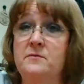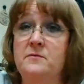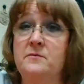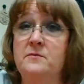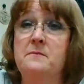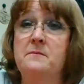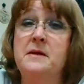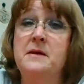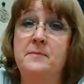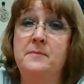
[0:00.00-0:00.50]

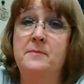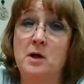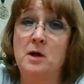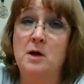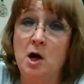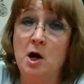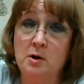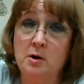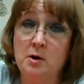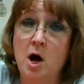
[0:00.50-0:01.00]
that people
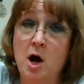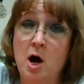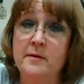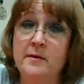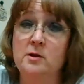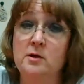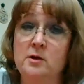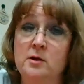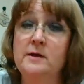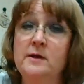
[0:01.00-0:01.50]
are on
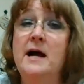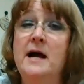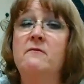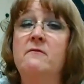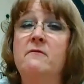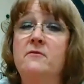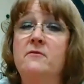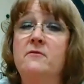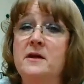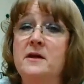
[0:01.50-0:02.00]
the
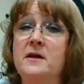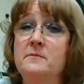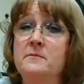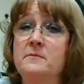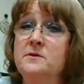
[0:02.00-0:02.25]
lookout for them.